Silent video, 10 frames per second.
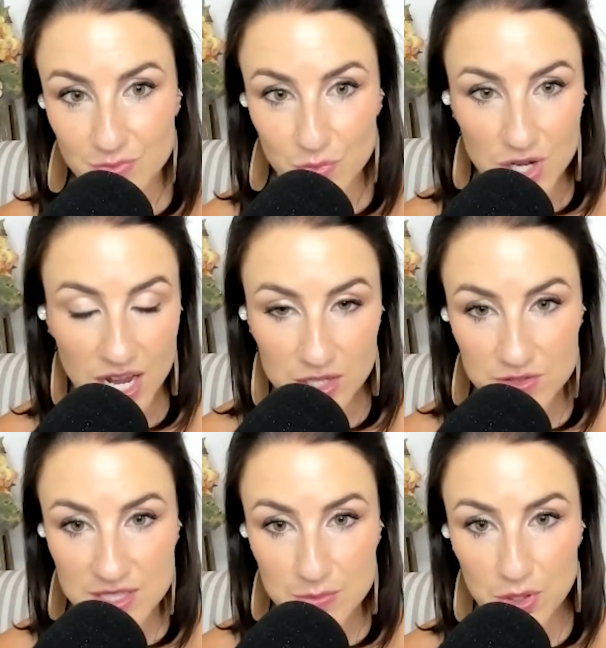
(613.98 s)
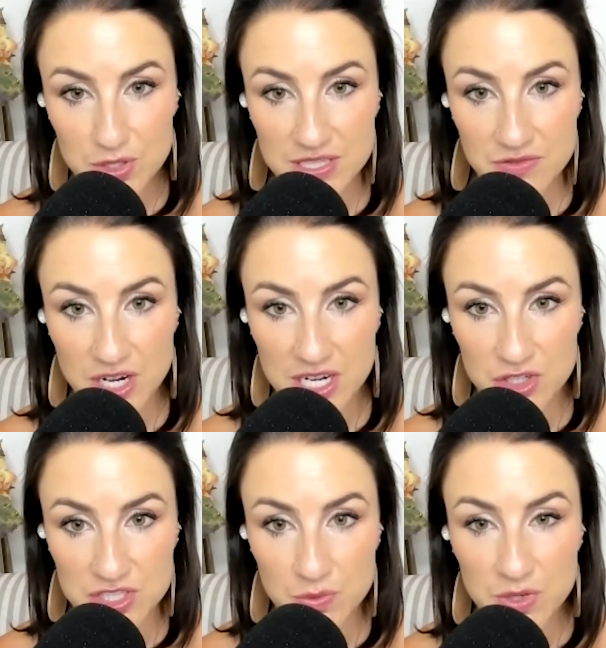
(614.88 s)
We're not using protein for
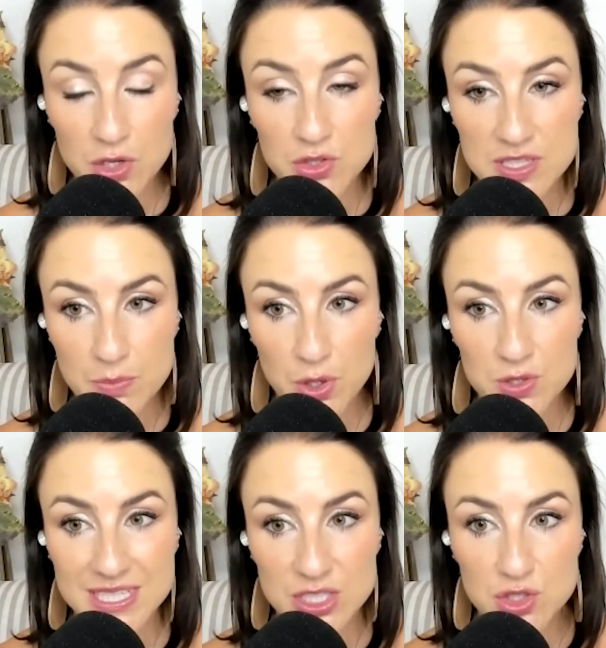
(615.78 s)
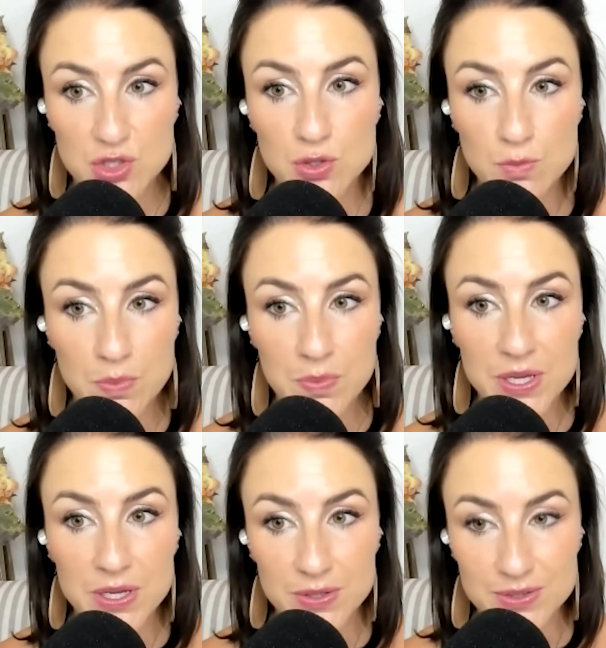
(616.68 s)
energy. We're using protein to
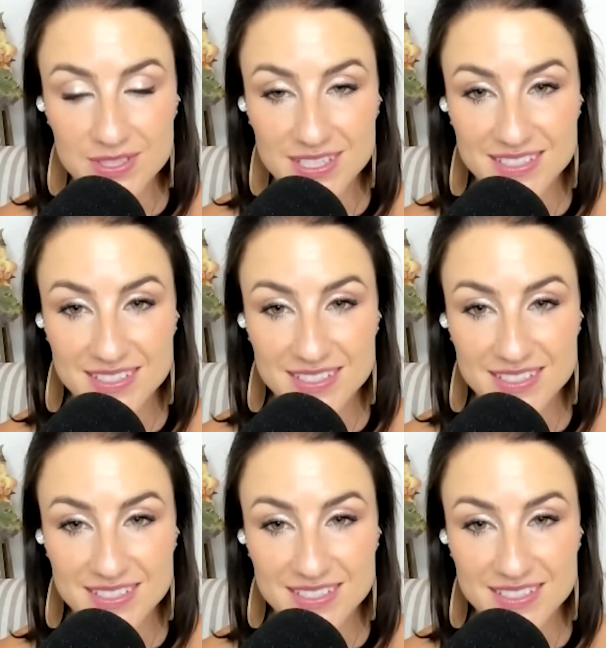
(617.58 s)
build